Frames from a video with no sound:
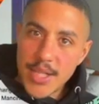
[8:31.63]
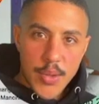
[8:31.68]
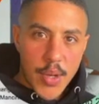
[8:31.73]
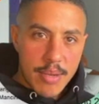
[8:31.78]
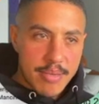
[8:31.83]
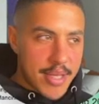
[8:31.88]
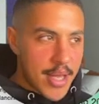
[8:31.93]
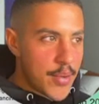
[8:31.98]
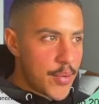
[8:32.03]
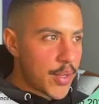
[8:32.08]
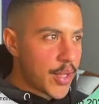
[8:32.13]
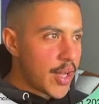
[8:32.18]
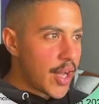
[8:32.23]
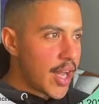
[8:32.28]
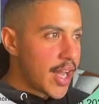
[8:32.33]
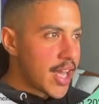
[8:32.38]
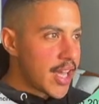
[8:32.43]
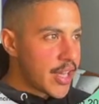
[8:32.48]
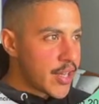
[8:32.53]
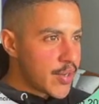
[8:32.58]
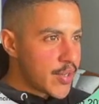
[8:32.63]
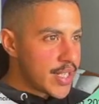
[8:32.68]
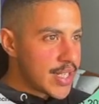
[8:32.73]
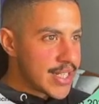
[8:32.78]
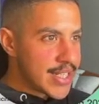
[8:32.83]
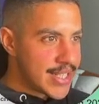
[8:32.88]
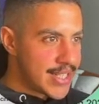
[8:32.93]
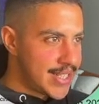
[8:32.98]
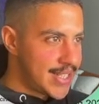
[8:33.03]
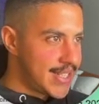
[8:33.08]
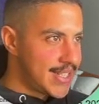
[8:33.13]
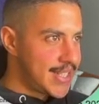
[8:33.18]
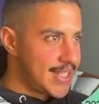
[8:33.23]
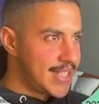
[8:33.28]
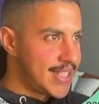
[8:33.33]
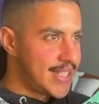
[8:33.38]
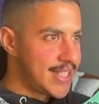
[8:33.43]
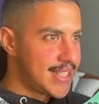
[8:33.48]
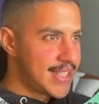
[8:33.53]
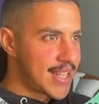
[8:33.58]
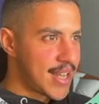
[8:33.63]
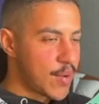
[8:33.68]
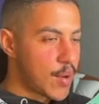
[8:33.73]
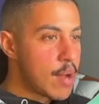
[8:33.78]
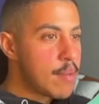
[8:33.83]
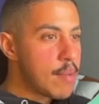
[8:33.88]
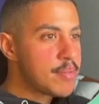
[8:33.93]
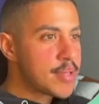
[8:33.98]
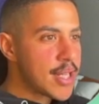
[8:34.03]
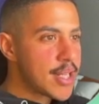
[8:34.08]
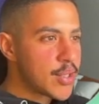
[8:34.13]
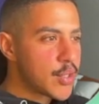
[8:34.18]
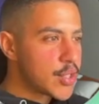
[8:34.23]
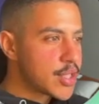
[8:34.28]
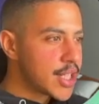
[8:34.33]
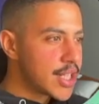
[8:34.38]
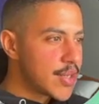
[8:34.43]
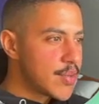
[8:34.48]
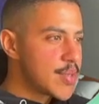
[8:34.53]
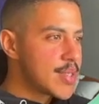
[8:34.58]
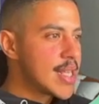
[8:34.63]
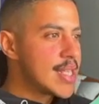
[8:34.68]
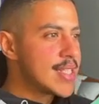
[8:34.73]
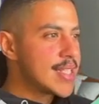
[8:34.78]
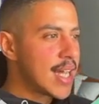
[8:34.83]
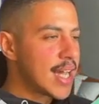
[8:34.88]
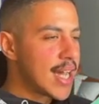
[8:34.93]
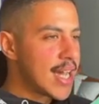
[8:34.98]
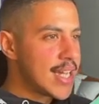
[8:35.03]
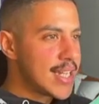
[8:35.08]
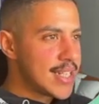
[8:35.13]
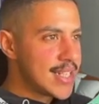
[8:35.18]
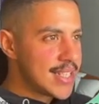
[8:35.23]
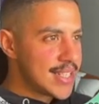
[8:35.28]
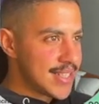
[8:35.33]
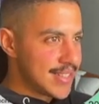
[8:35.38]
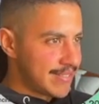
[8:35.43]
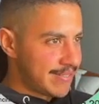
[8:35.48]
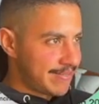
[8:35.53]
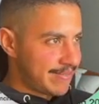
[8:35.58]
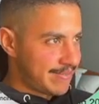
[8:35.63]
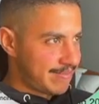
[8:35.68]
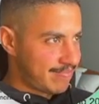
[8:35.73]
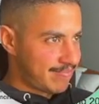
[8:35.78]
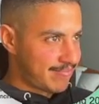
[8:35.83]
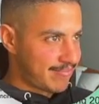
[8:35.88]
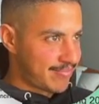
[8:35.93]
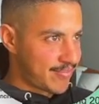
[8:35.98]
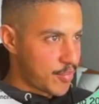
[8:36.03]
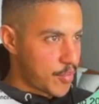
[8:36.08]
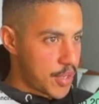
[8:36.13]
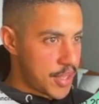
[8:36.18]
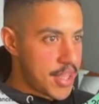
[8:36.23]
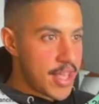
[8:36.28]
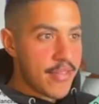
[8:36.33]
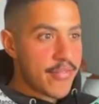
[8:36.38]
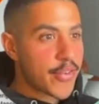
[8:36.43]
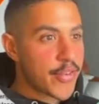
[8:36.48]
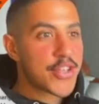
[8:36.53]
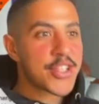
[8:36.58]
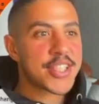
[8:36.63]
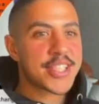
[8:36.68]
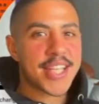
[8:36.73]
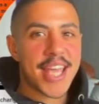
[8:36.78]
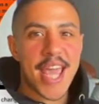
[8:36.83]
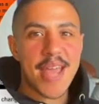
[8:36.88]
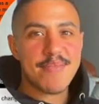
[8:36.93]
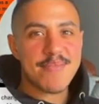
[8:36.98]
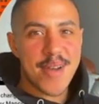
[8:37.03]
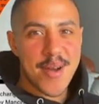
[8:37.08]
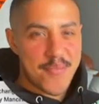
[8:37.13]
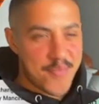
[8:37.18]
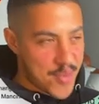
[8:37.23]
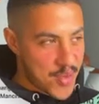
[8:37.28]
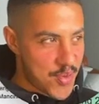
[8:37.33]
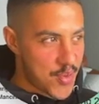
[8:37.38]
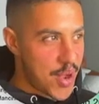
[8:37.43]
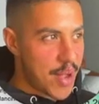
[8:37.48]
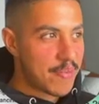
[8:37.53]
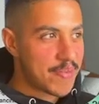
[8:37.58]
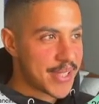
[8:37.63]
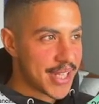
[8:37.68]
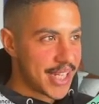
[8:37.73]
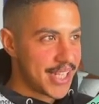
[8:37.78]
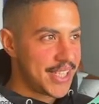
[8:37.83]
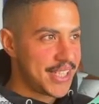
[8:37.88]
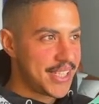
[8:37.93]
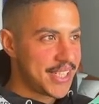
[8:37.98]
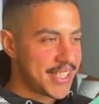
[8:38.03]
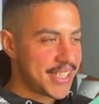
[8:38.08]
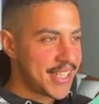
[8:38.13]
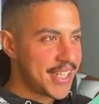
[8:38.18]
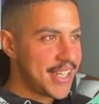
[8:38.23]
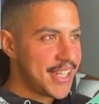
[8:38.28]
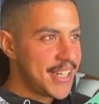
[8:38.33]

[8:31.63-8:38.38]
website we got here is a website that looks like it was designed when they first came up with websites.